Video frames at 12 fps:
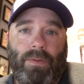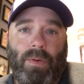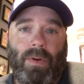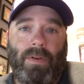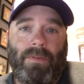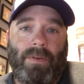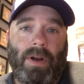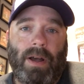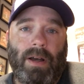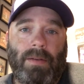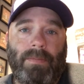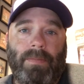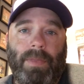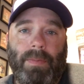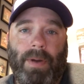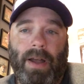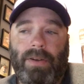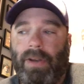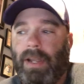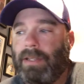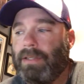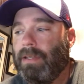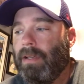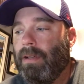four from the
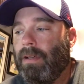Padres.